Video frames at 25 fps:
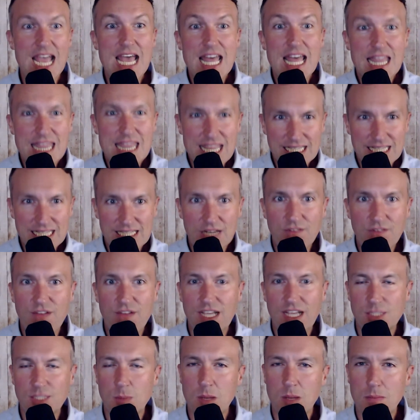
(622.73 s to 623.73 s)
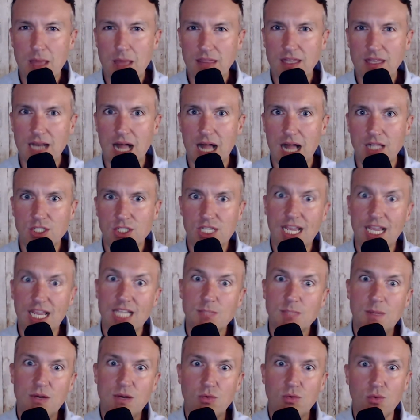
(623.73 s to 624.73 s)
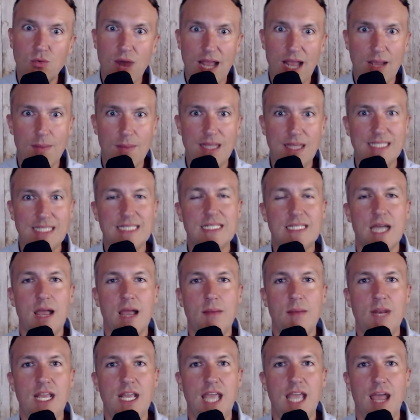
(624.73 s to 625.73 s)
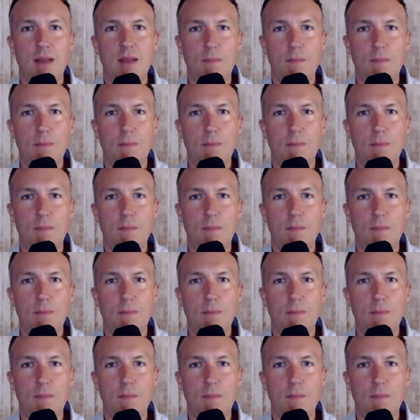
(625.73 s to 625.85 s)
This investment methodology has been recommended time and again